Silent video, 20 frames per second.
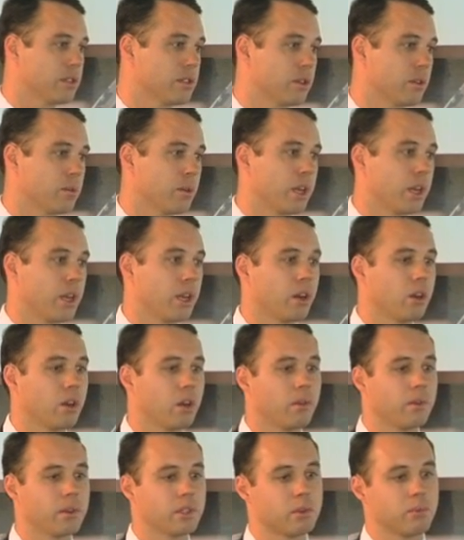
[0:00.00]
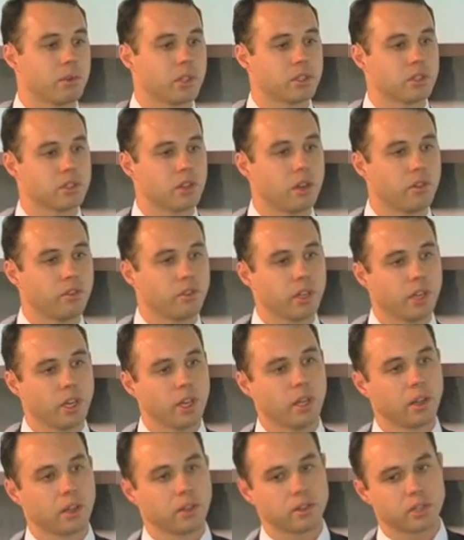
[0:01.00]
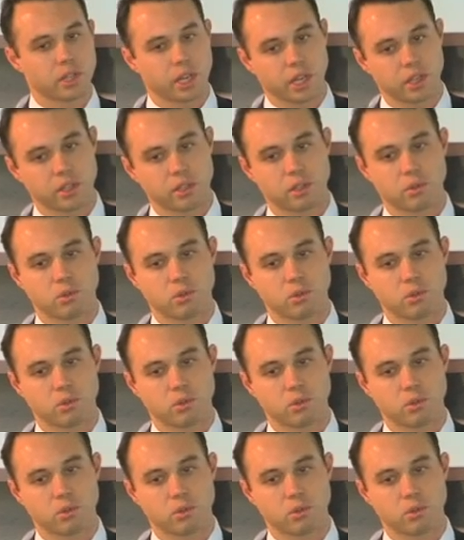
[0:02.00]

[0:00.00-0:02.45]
So when the economy's a bit soft, change